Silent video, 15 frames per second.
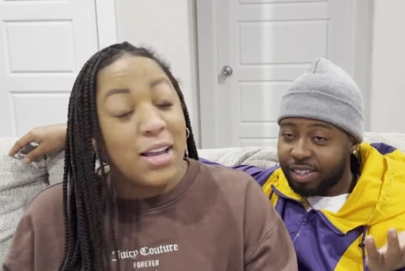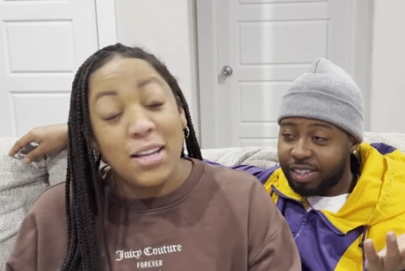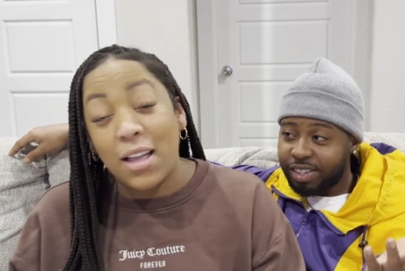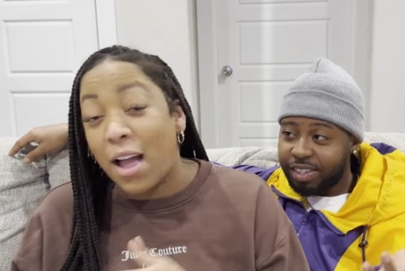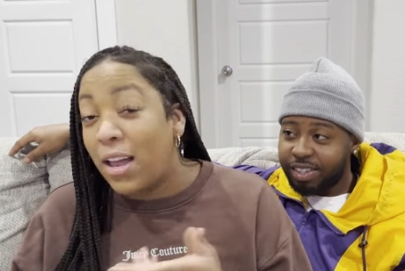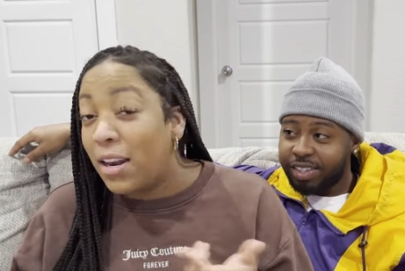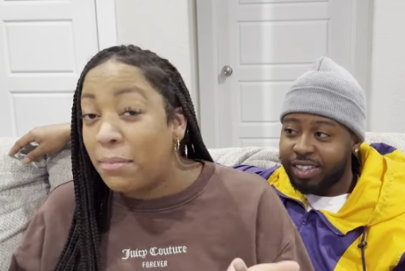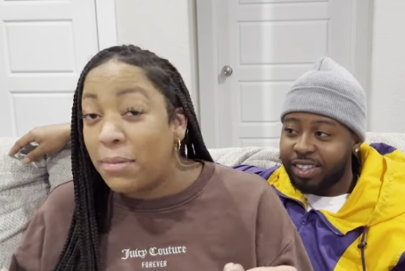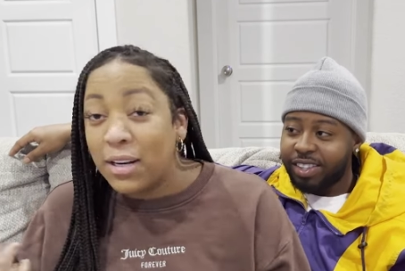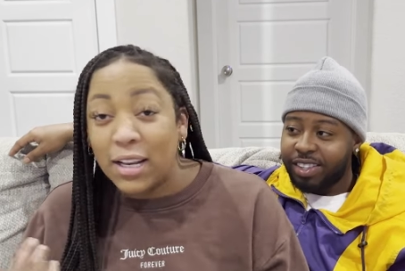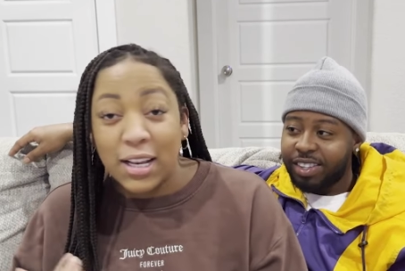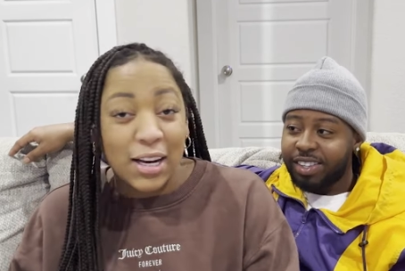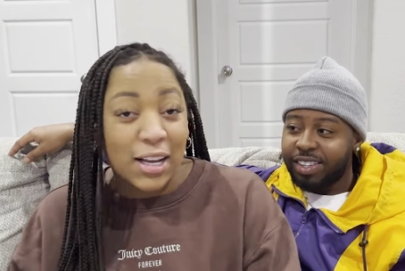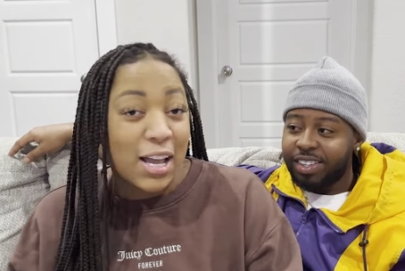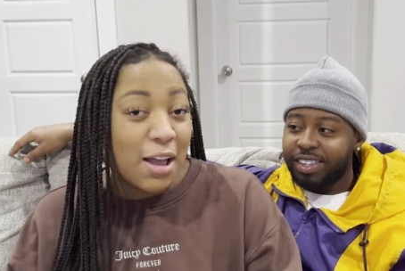Speaker 1: Y'all let me
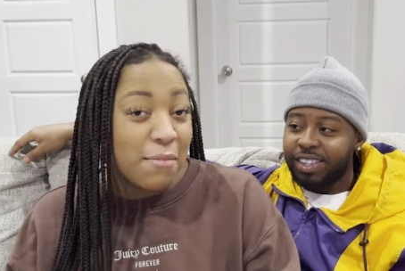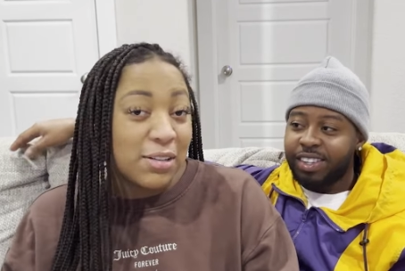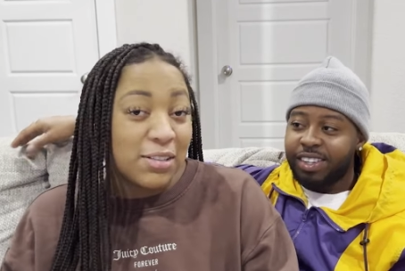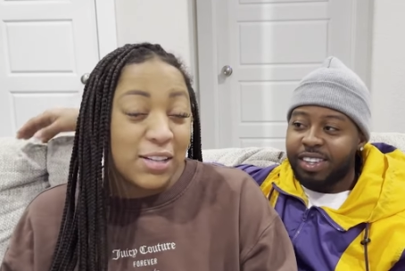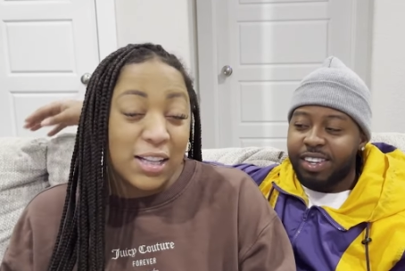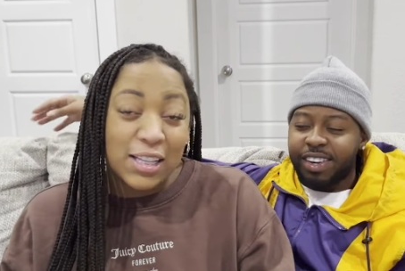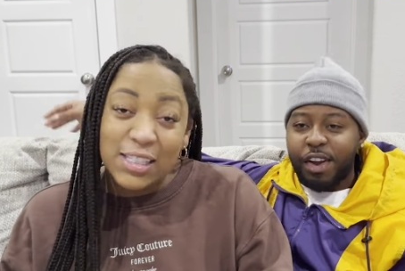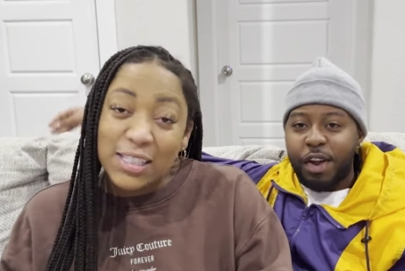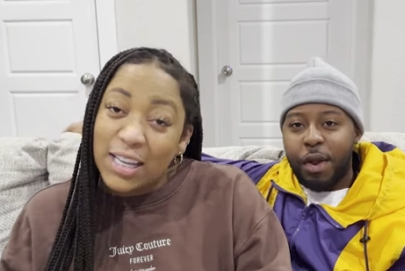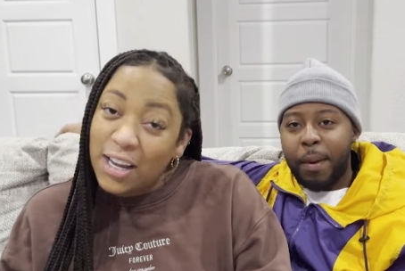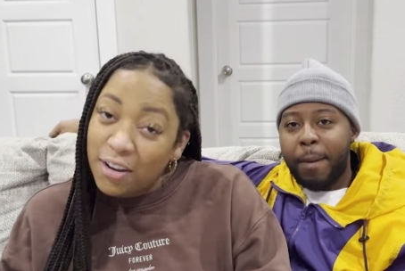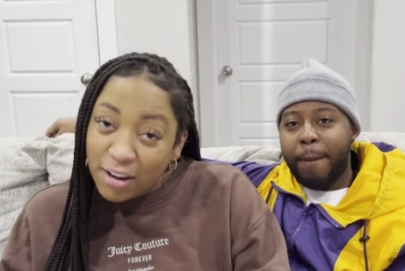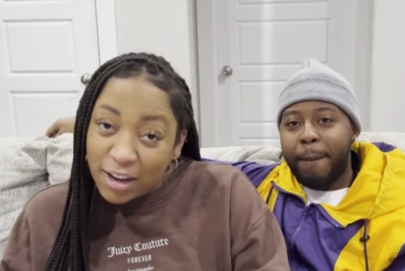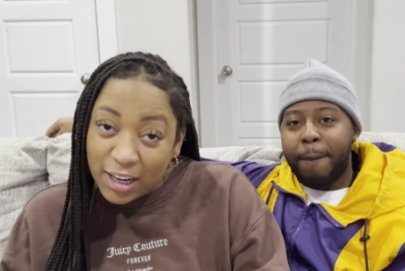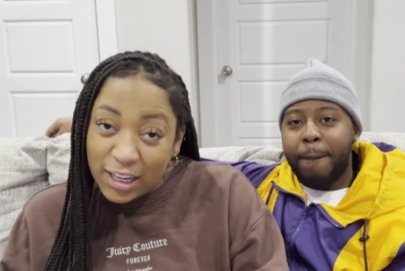know down in the comments y'all think Ced
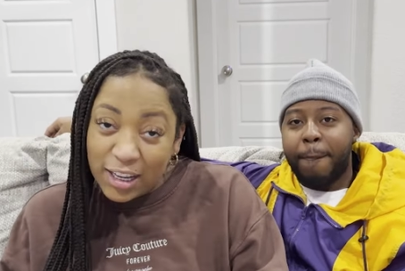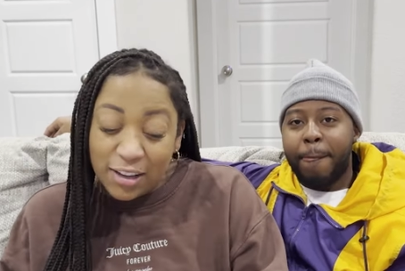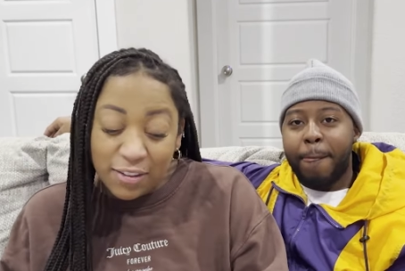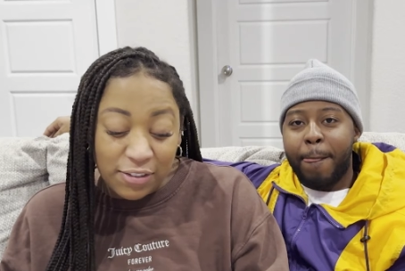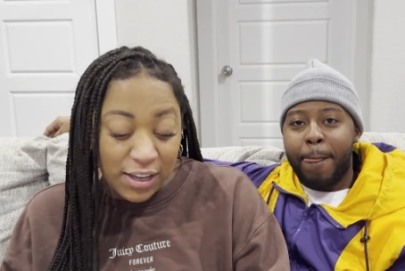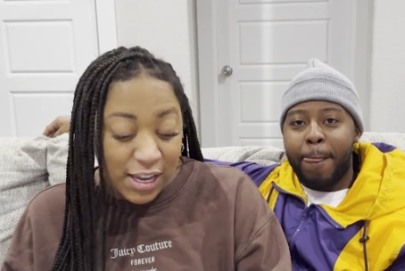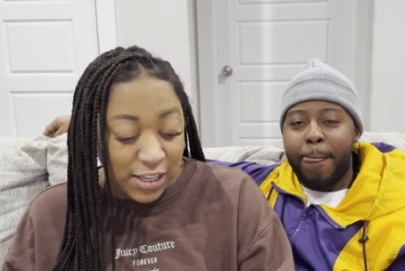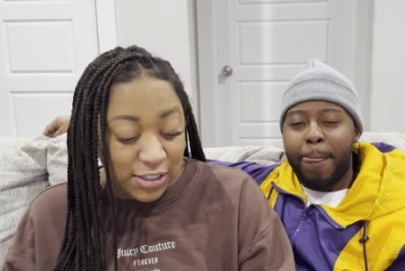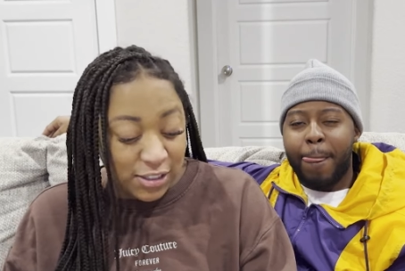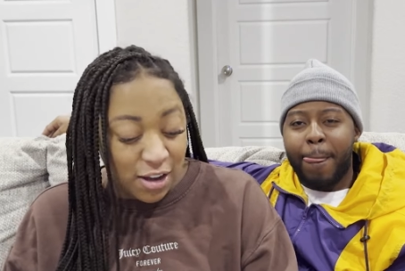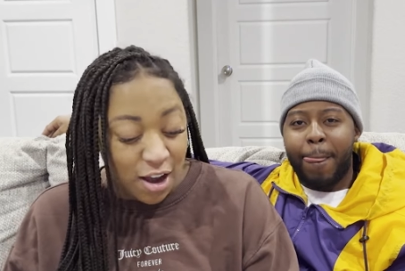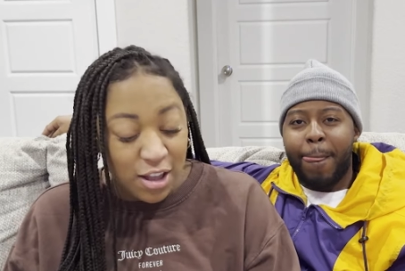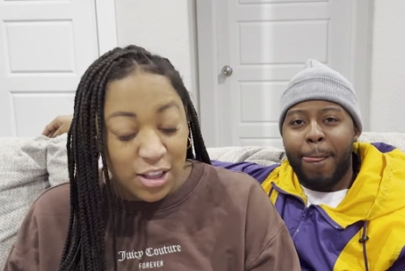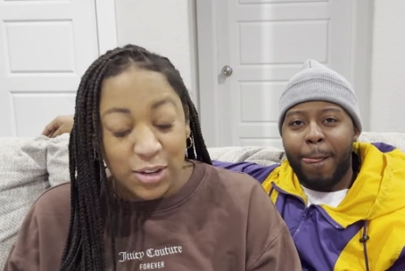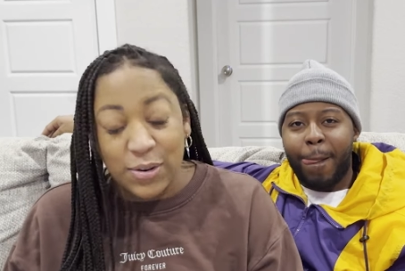ready. If he
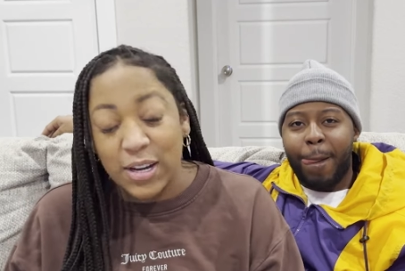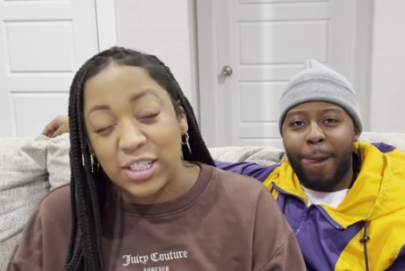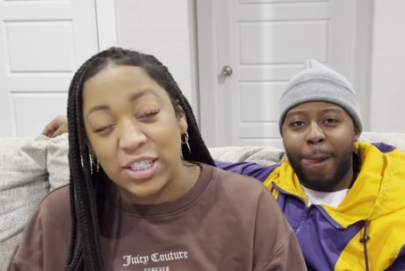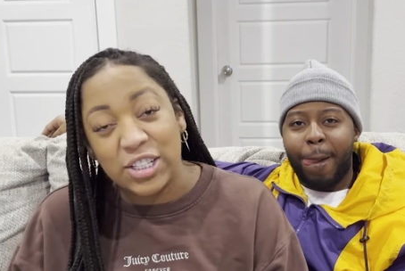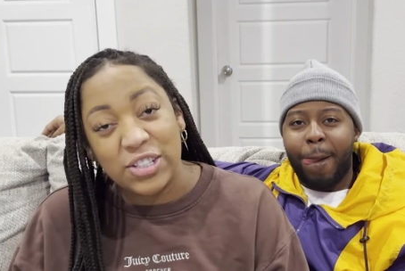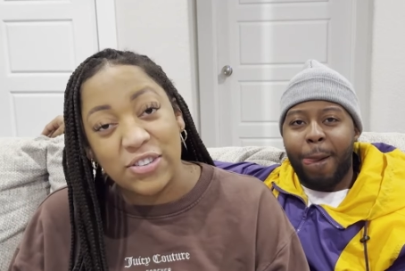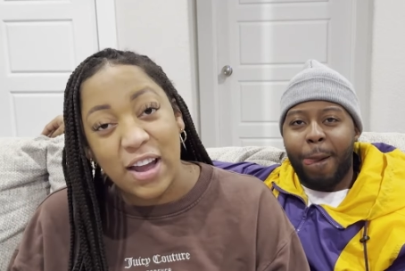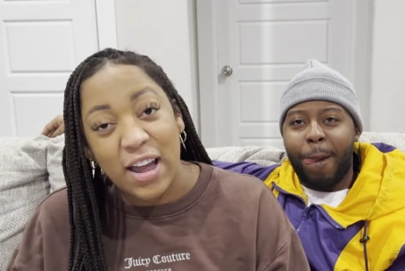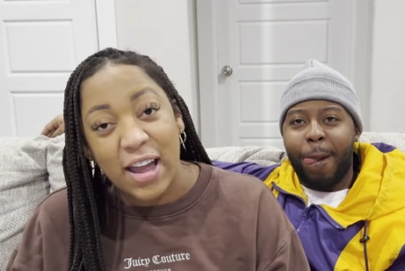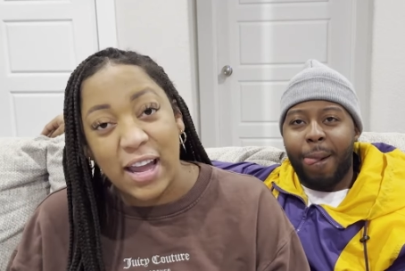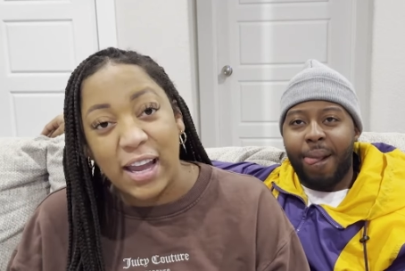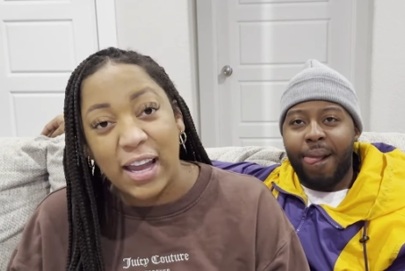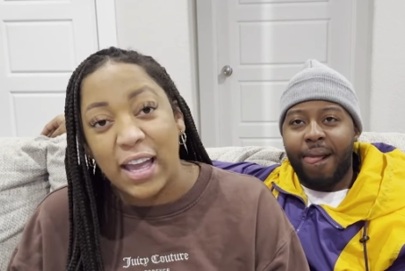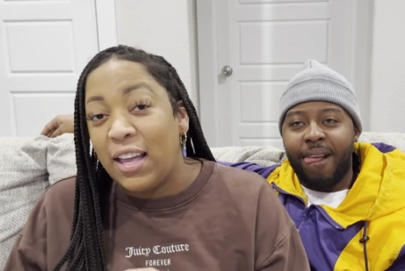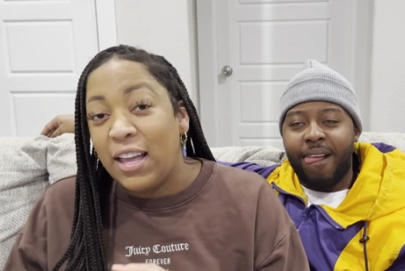answered all the questions
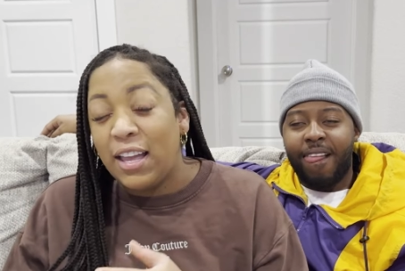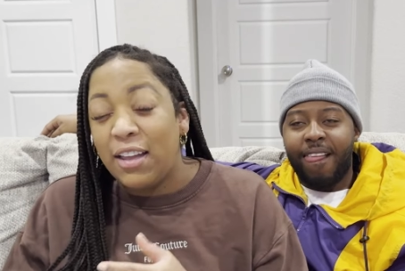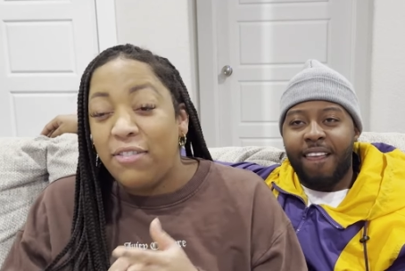right.